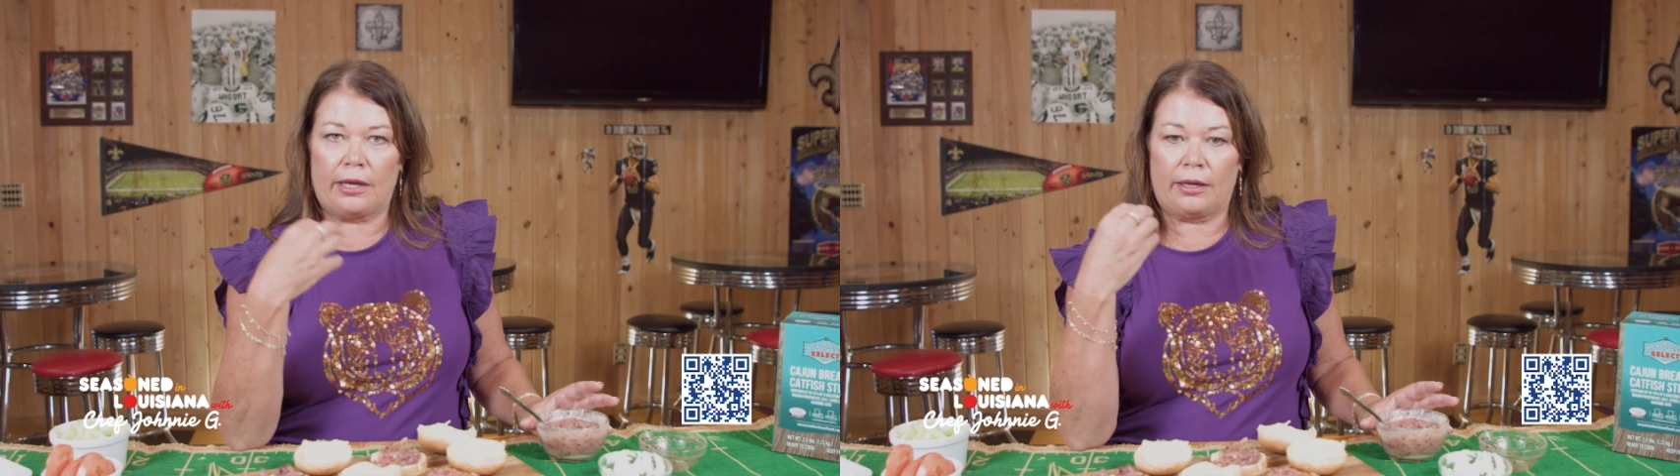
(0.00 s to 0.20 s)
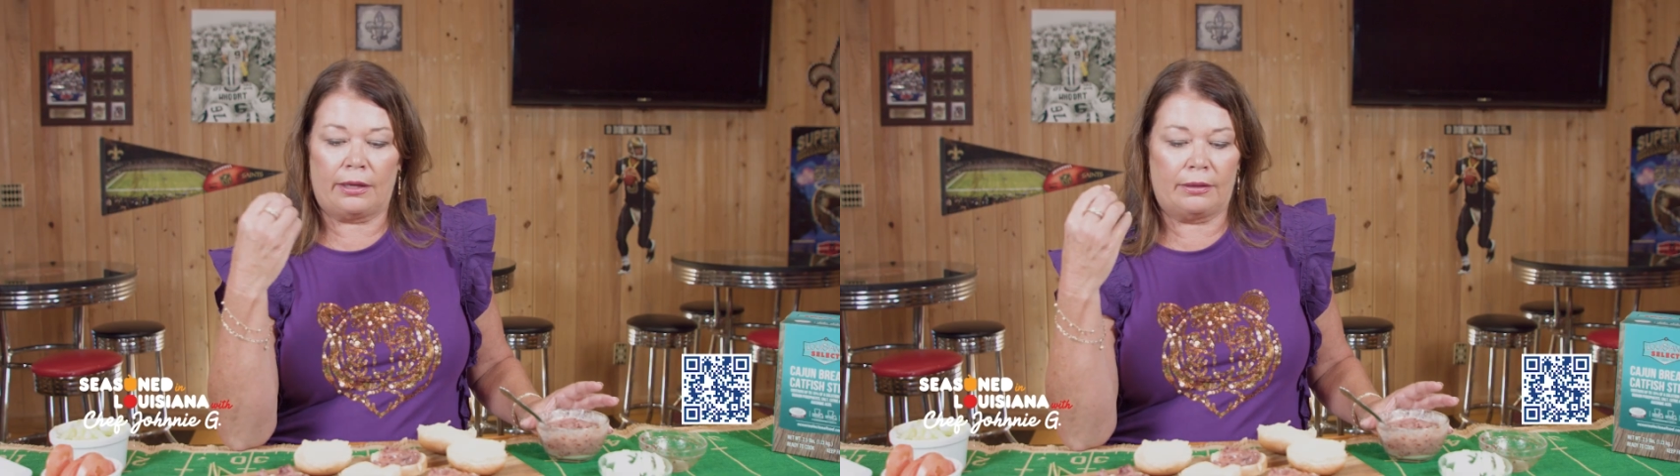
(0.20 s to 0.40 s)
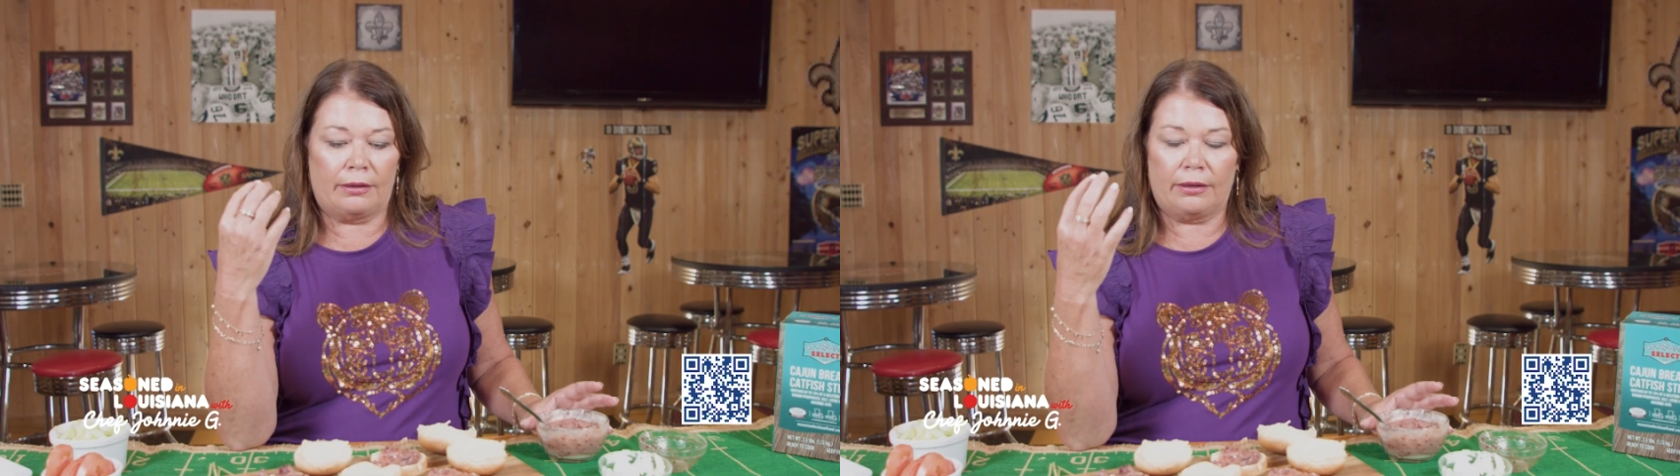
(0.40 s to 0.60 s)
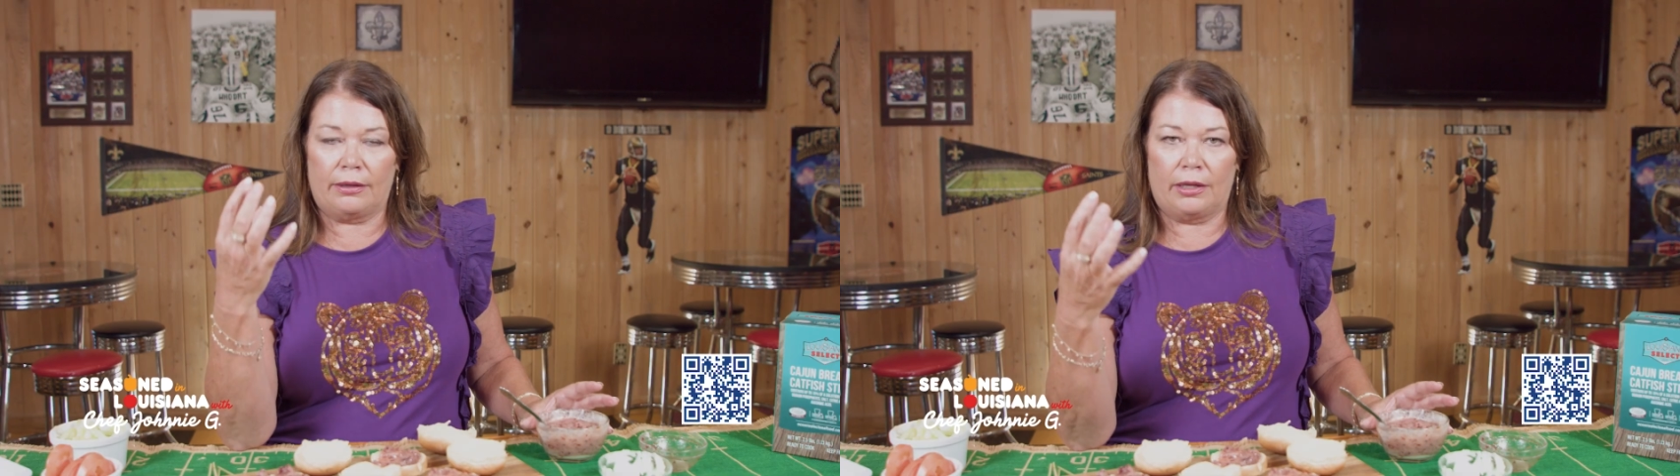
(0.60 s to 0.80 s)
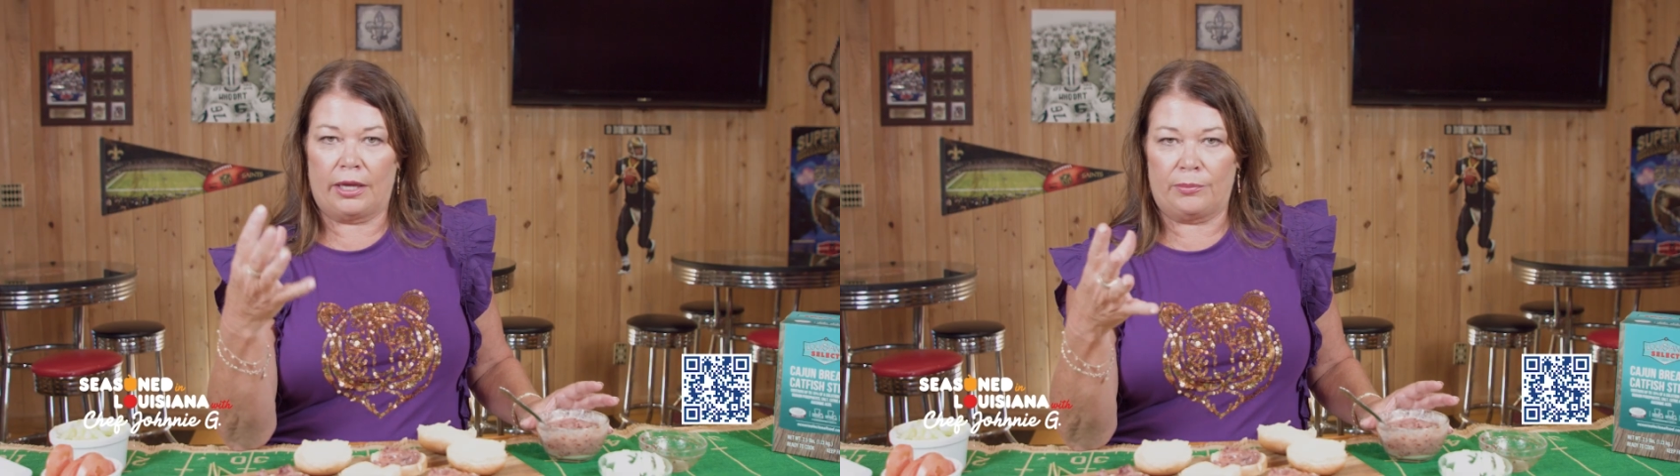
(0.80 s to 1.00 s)
and
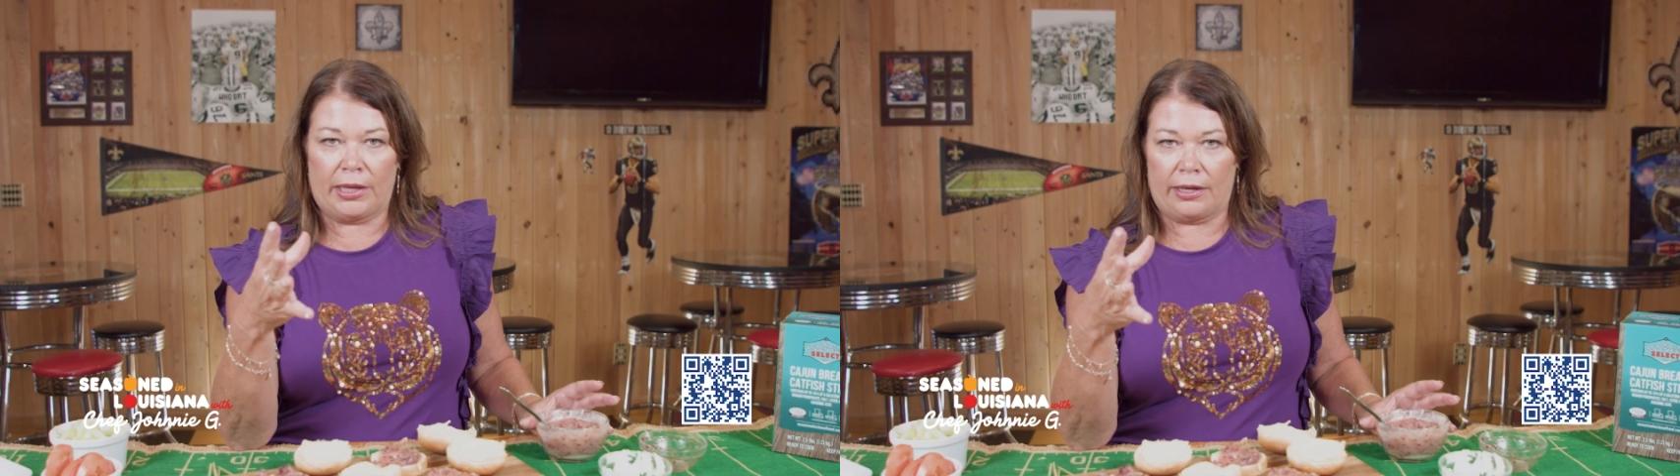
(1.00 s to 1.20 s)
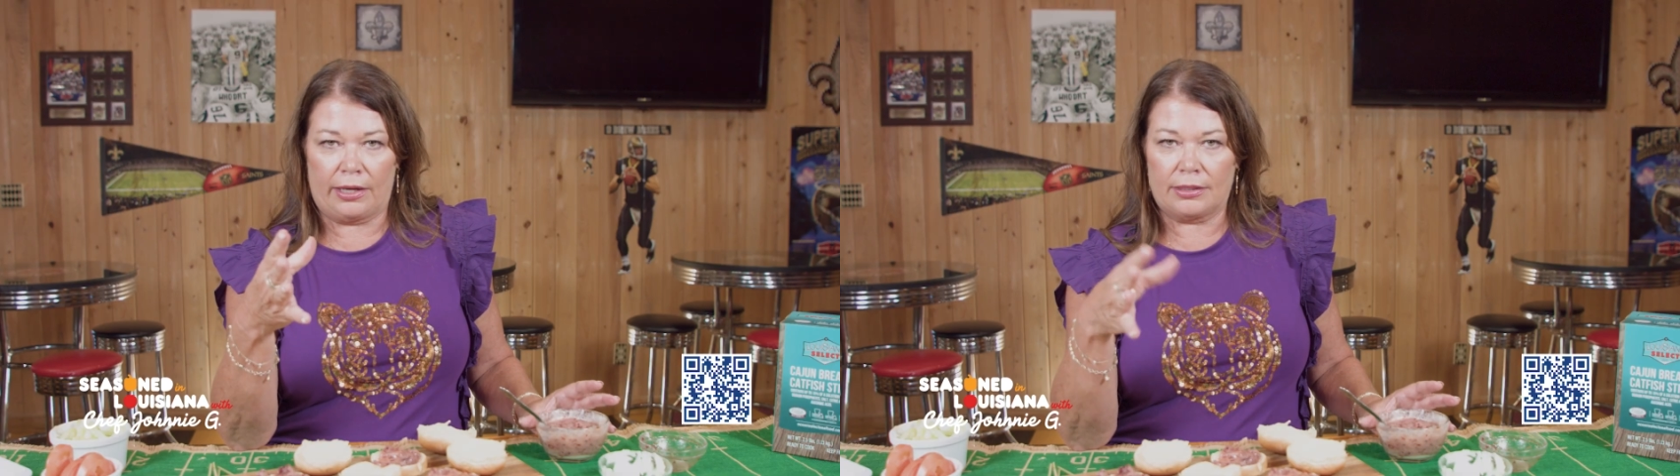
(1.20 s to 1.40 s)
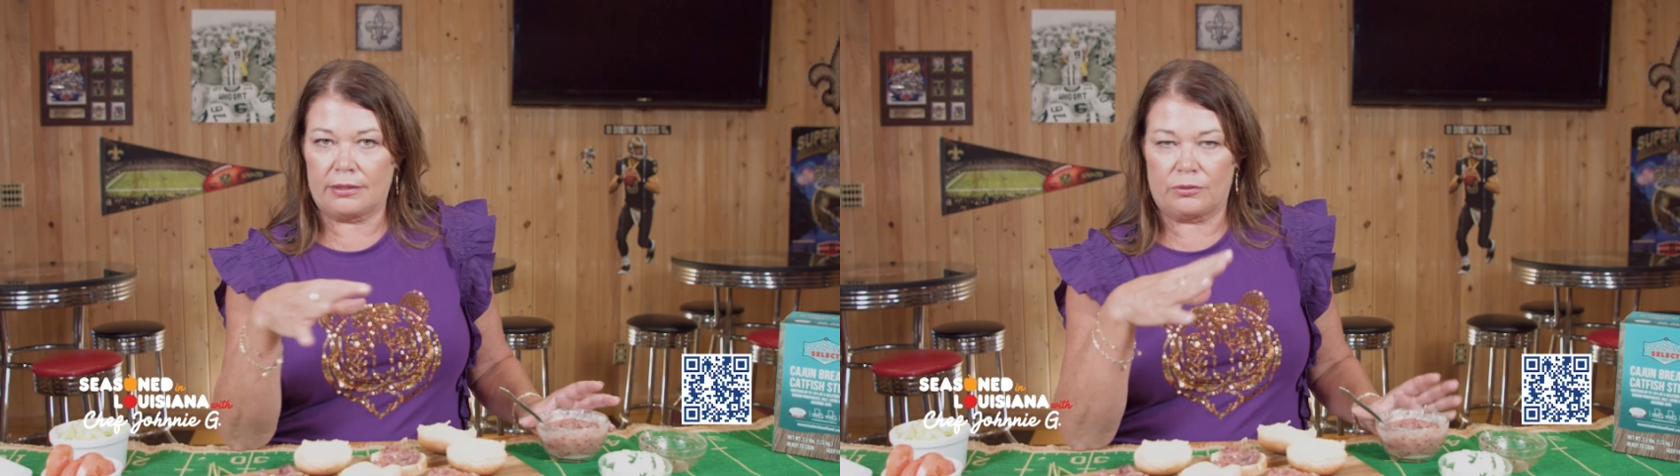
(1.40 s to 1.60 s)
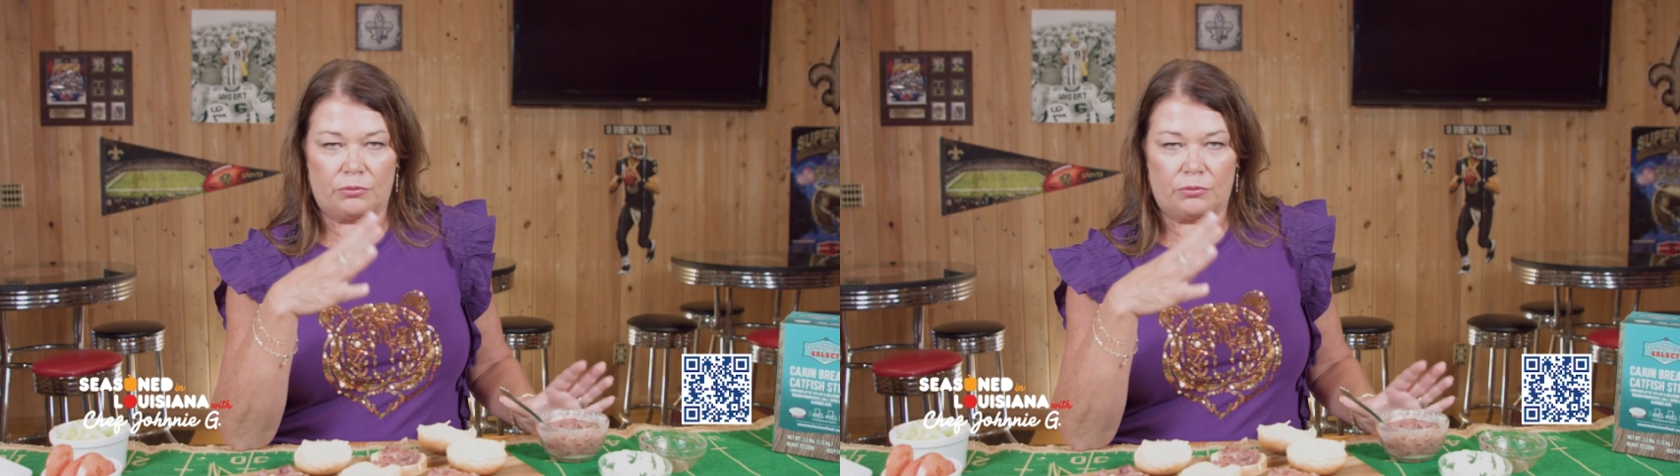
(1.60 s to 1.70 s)
mayonnaise.